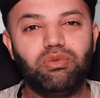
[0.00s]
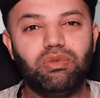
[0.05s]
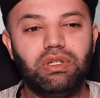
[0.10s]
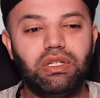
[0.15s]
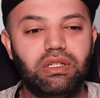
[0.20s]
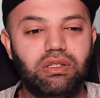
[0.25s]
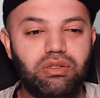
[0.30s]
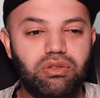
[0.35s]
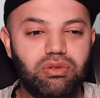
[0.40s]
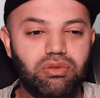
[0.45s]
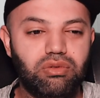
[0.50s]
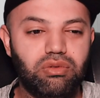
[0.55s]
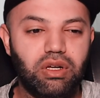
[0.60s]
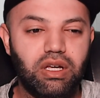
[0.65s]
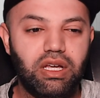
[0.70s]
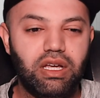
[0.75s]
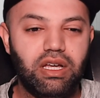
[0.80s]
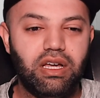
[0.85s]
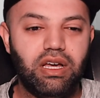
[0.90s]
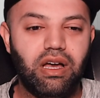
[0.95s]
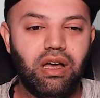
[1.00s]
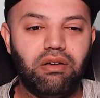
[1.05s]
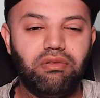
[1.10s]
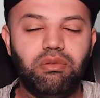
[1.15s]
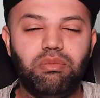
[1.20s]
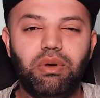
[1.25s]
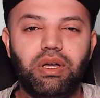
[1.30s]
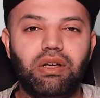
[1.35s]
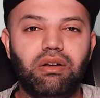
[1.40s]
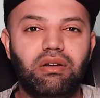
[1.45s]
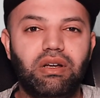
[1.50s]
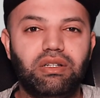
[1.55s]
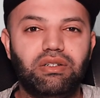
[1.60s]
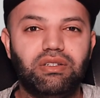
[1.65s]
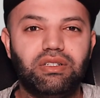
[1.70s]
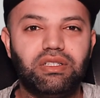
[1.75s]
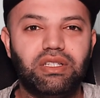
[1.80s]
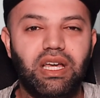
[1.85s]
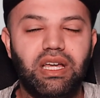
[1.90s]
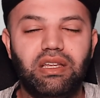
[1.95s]
We need to have a better
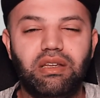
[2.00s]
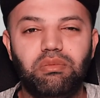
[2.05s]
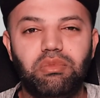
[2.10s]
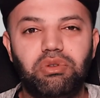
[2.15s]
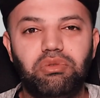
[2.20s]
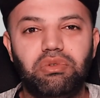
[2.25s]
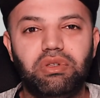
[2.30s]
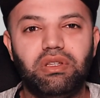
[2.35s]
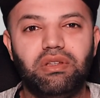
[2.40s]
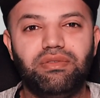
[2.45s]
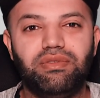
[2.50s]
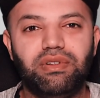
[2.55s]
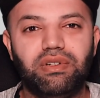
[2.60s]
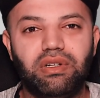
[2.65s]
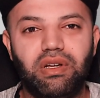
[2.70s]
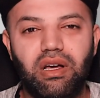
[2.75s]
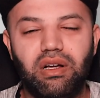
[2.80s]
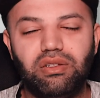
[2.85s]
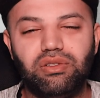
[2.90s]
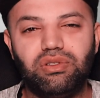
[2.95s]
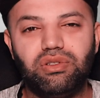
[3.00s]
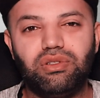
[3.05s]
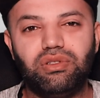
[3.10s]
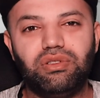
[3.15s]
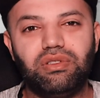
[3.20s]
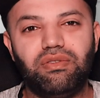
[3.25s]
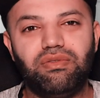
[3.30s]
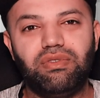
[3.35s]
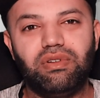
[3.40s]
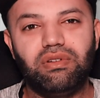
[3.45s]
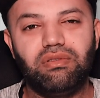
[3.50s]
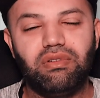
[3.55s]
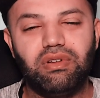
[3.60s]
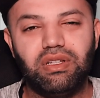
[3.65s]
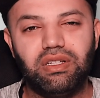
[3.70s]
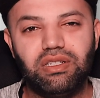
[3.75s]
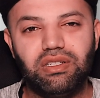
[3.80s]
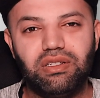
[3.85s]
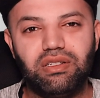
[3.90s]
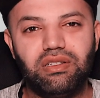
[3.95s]
understanding between different cultures, different
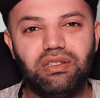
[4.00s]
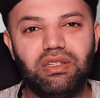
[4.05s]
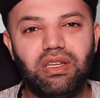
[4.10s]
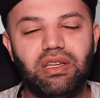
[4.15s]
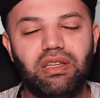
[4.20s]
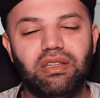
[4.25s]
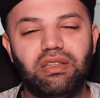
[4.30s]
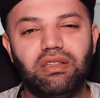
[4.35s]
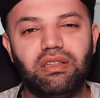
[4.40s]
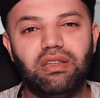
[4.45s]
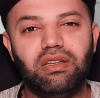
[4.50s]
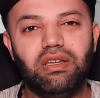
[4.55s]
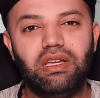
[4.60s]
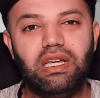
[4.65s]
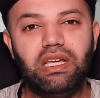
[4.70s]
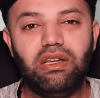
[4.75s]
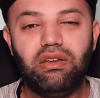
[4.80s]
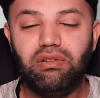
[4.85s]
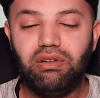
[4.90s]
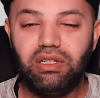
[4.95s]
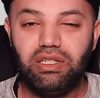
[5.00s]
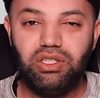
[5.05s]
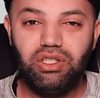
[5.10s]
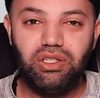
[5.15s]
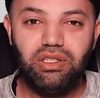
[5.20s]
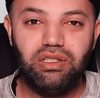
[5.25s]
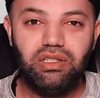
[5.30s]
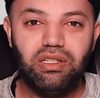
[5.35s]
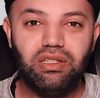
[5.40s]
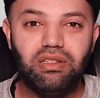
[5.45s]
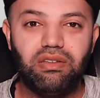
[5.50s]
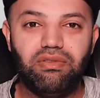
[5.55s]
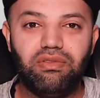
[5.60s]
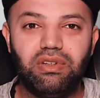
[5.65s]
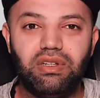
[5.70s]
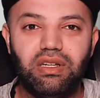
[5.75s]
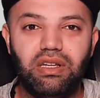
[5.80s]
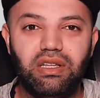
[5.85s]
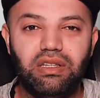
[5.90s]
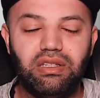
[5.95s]
religions and
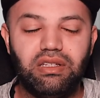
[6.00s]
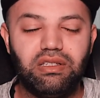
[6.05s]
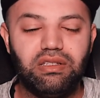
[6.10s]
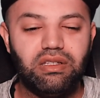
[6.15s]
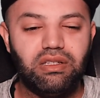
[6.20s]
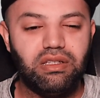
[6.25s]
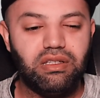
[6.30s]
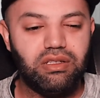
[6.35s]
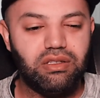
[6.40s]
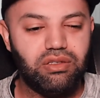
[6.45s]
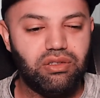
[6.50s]
different ethnicities.